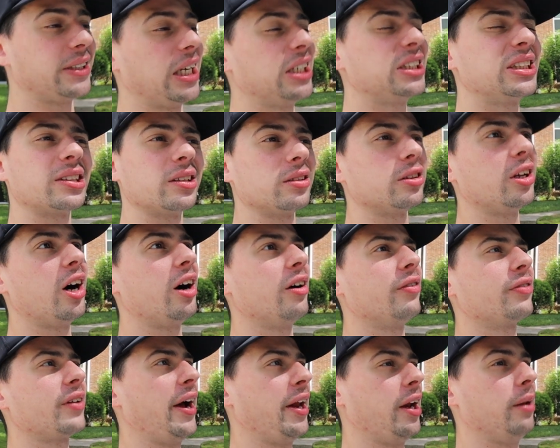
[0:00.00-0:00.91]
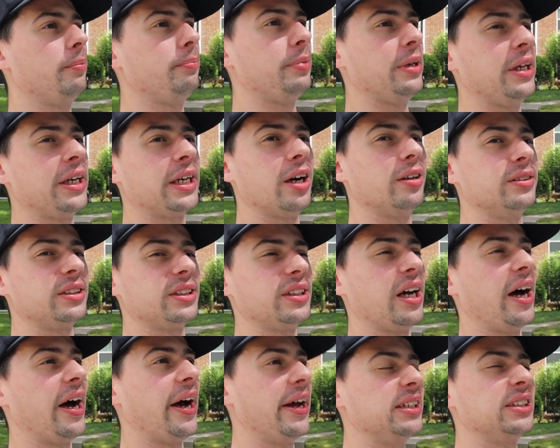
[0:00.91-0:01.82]
I just love kind of being
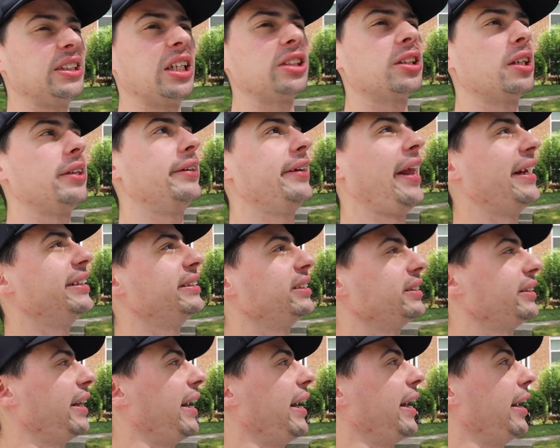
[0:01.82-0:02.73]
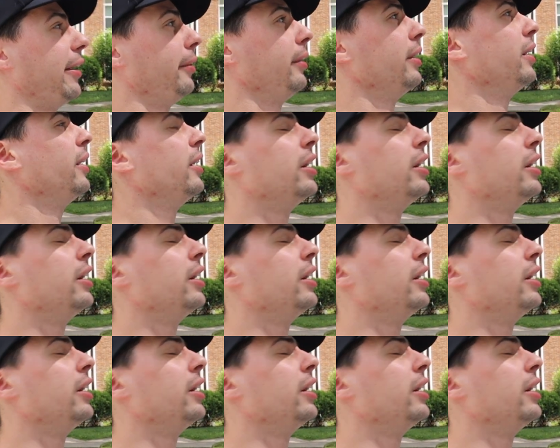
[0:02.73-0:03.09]
outside. It's such a nice day out.